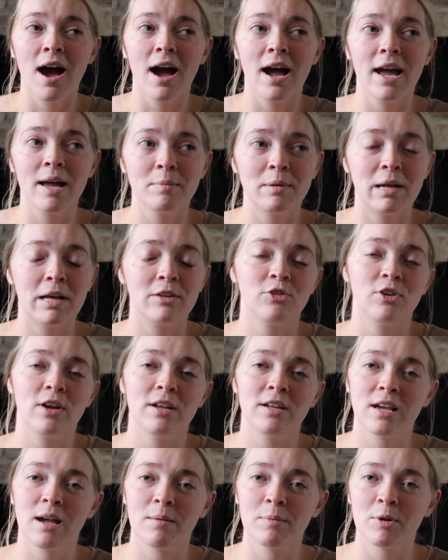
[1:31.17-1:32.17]
I am not
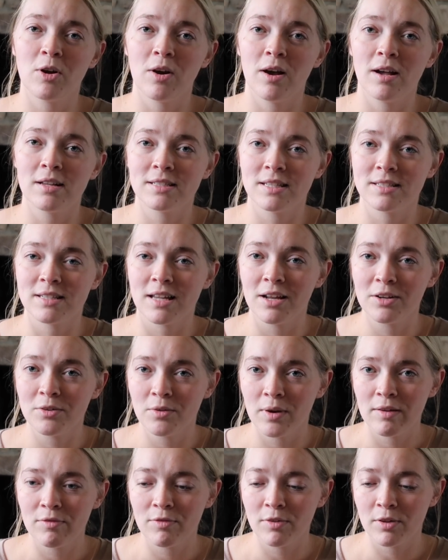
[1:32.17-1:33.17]
trying to come across as
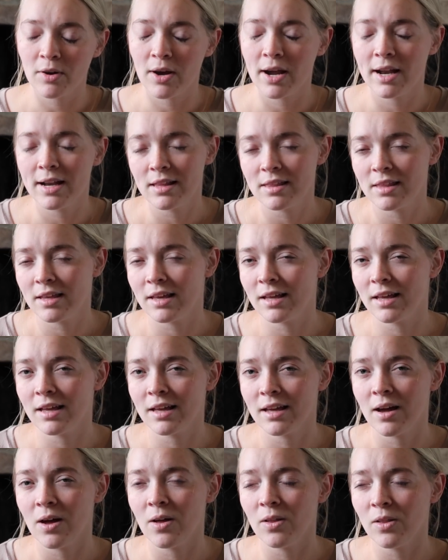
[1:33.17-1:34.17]
ungrateful or anything
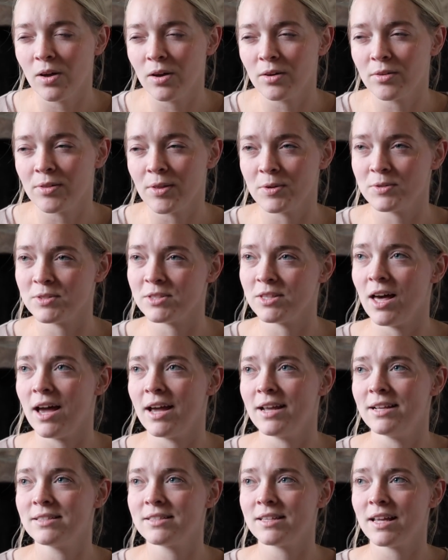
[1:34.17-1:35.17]
along those
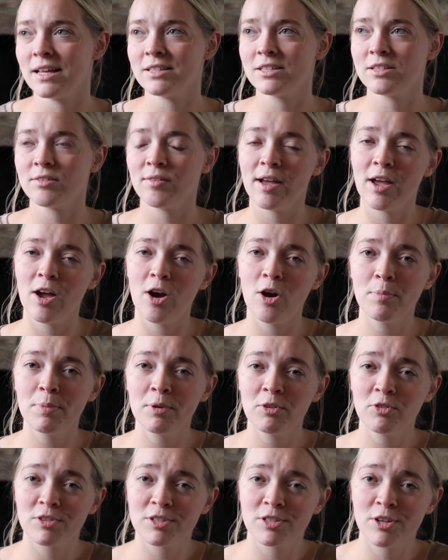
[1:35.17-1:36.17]
lines. And so I hope
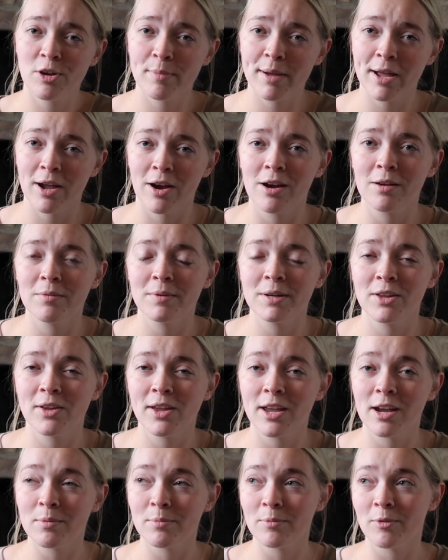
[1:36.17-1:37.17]
you just know my heart when you
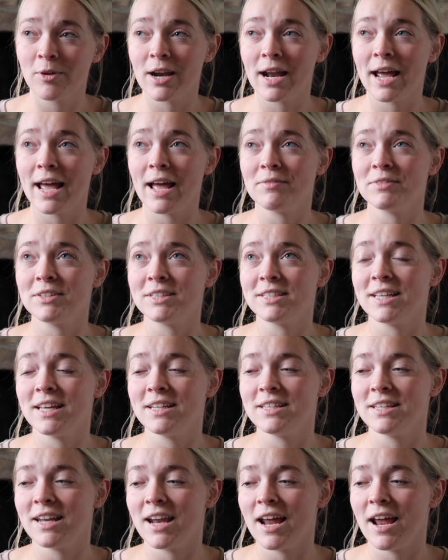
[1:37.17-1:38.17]
hear what I have to say
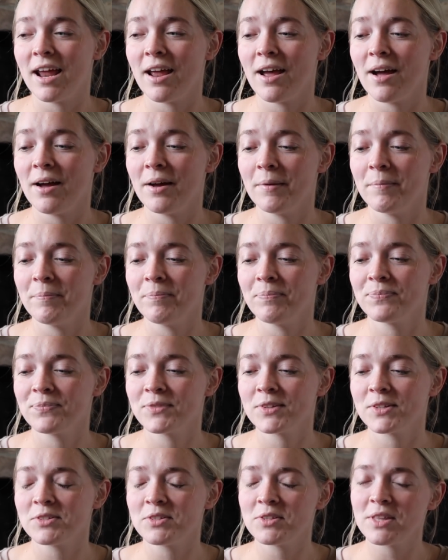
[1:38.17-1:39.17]
today. Um,
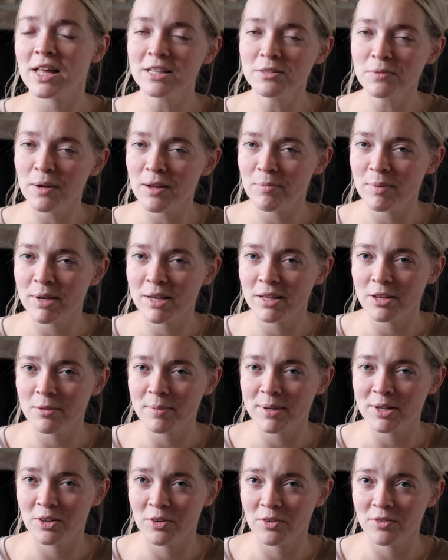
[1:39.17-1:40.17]
so that's why I've been a little
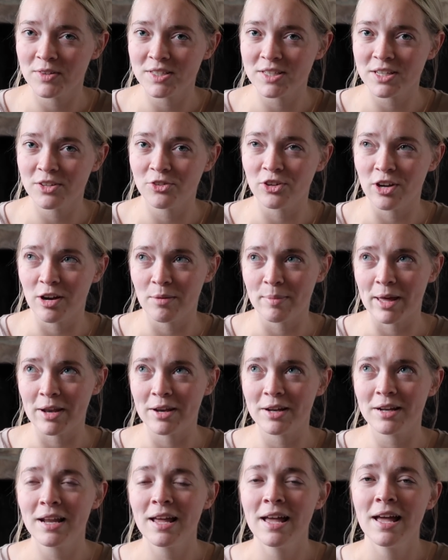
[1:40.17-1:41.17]
bit nervous to share about
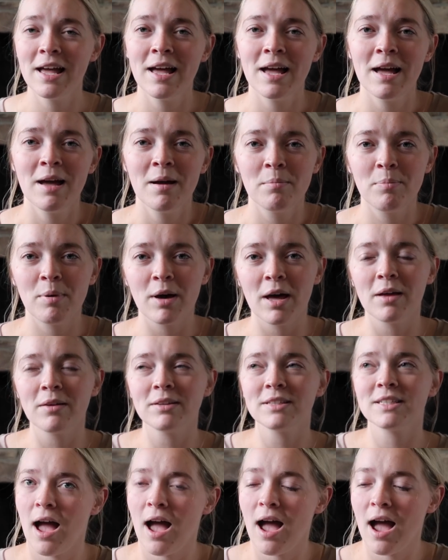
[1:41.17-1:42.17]
it.
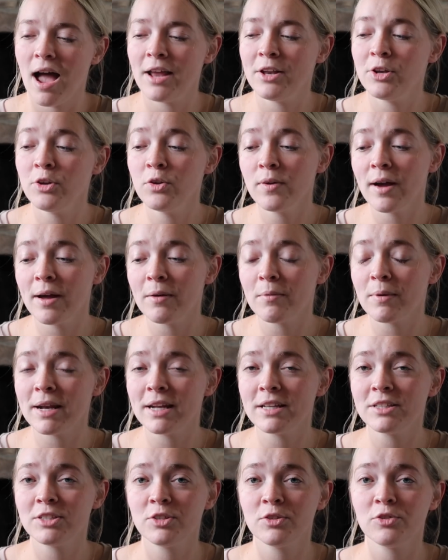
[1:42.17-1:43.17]
But I knew I
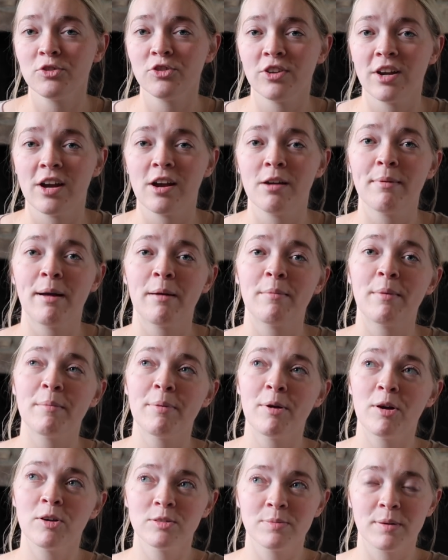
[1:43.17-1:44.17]
wanted to share about my
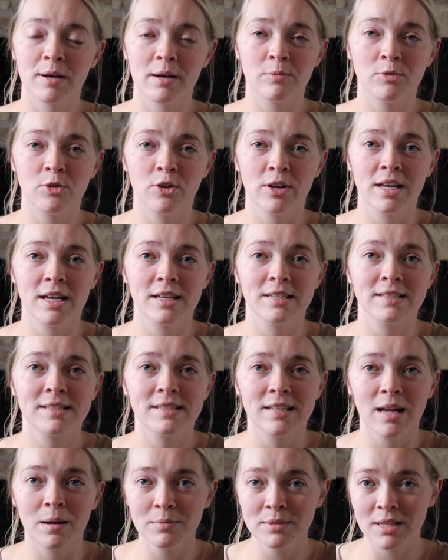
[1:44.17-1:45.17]
postpartum journey
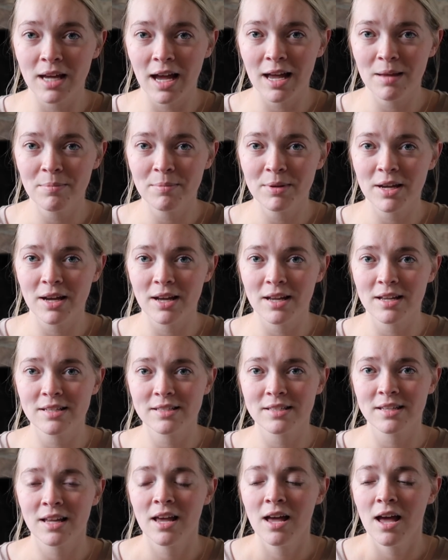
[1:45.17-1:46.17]
sometime
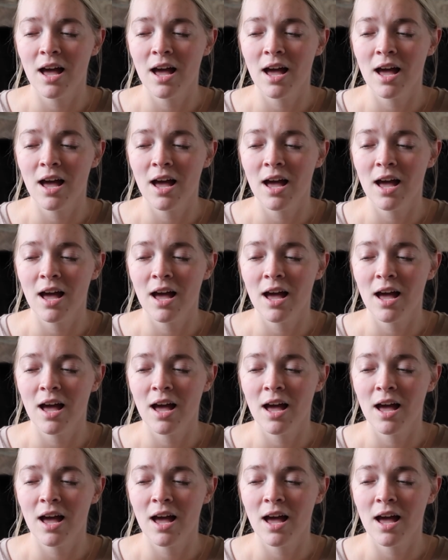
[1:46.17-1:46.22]
because